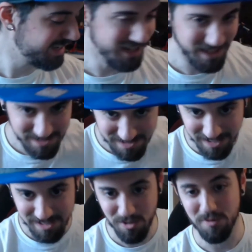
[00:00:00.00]
and
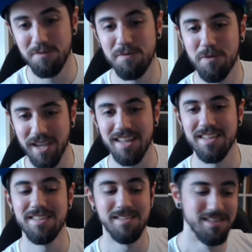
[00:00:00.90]
inside your
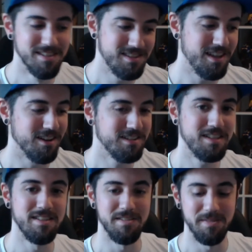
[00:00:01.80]
freaking
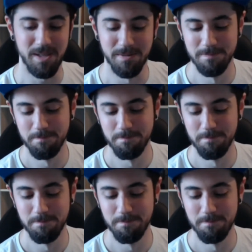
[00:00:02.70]
CRT TV.